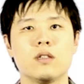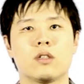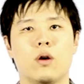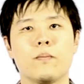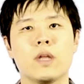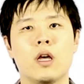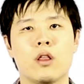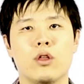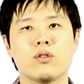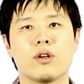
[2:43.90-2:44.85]
So
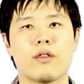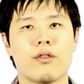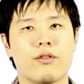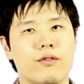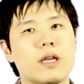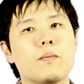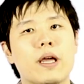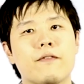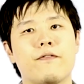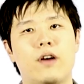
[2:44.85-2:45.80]
those are the three
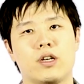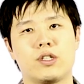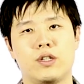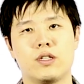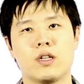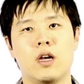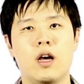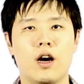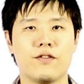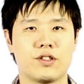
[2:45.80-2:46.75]
main functions
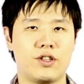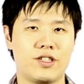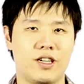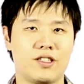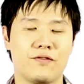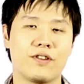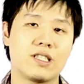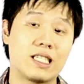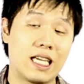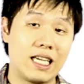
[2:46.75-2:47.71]
of a search engine.
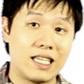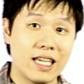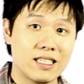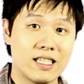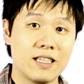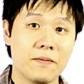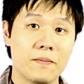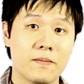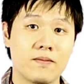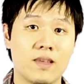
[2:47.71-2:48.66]
First is indexing,
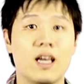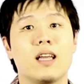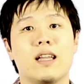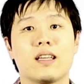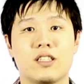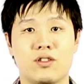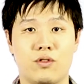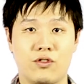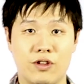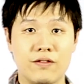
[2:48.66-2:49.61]
next is
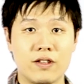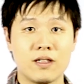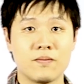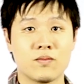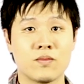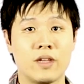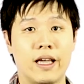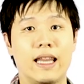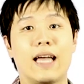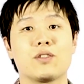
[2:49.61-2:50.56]
retrieval,
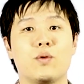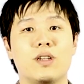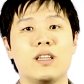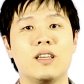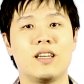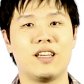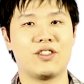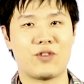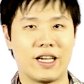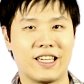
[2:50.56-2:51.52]
and last one
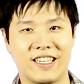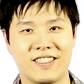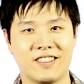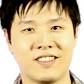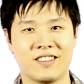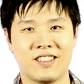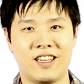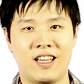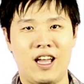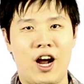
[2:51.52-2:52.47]
is ranking.
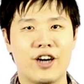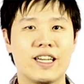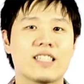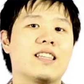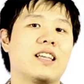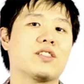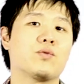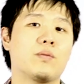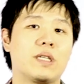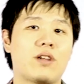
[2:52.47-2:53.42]
Our next
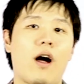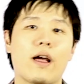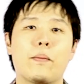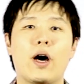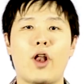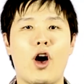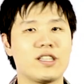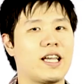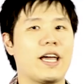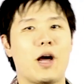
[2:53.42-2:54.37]
lesson will be talking about
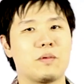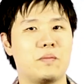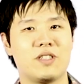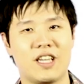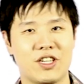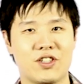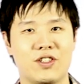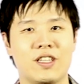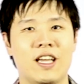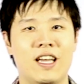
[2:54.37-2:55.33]
on-site
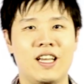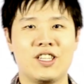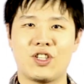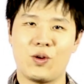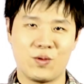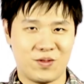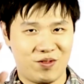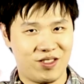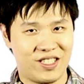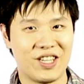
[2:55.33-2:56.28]
optimization, so
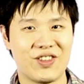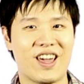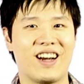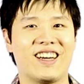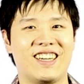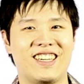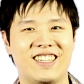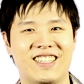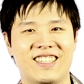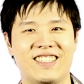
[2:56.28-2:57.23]
see you there.